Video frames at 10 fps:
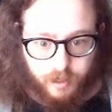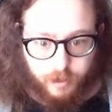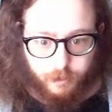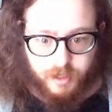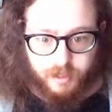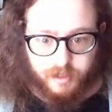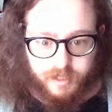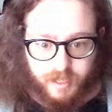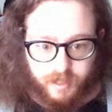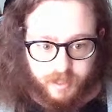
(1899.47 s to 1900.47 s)
which looks
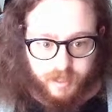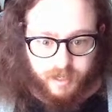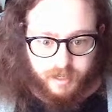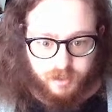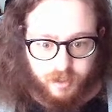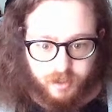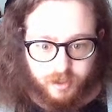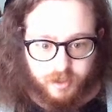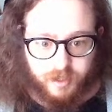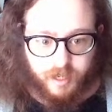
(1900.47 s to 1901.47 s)
like this. It's
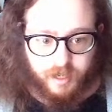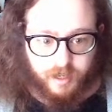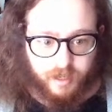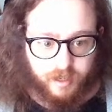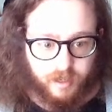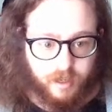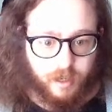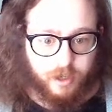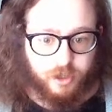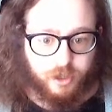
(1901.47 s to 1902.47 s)
just like a
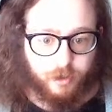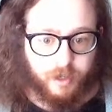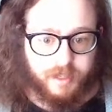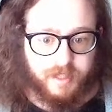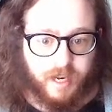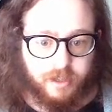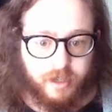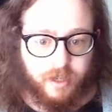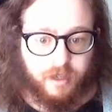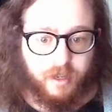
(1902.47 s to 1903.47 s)
short
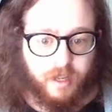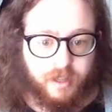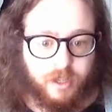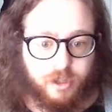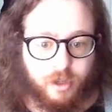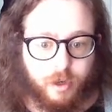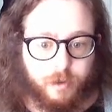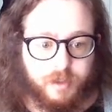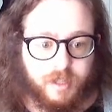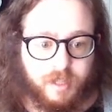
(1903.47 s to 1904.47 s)
section that
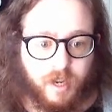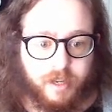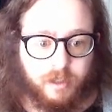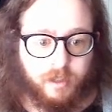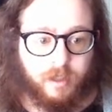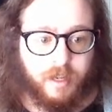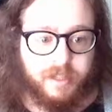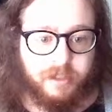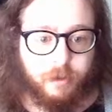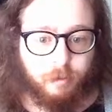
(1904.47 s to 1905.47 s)
shows the title and
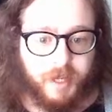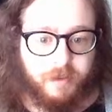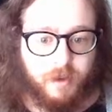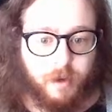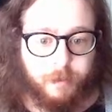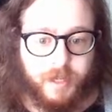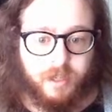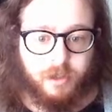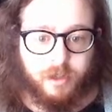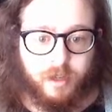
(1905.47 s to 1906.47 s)
a little preview
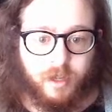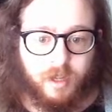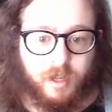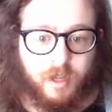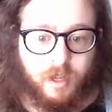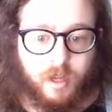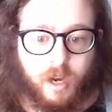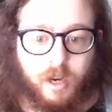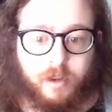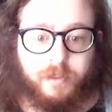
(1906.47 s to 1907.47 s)
image
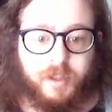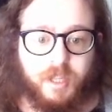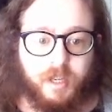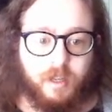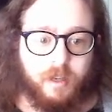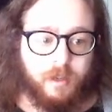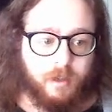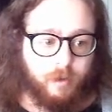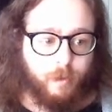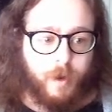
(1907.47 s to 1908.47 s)
of the
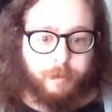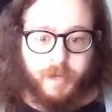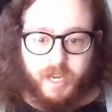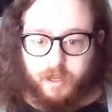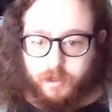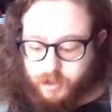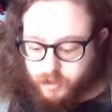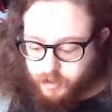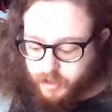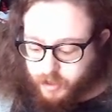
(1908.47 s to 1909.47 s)
web page
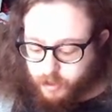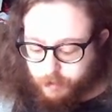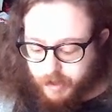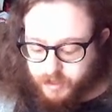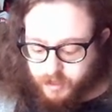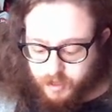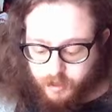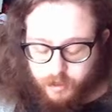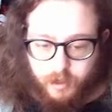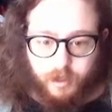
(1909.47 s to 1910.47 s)
that you pasted.
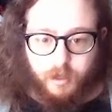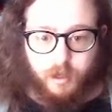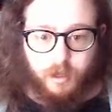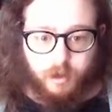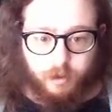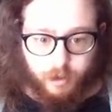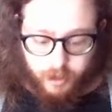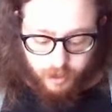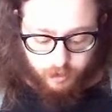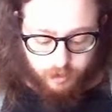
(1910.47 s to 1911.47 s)
Or
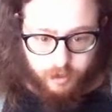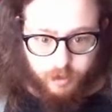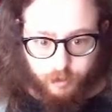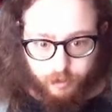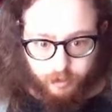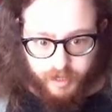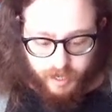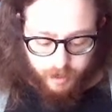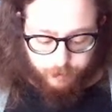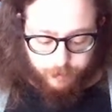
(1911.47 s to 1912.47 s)
you can do
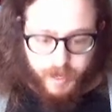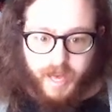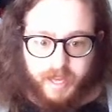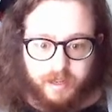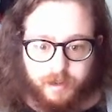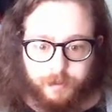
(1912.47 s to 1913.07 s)
create embed,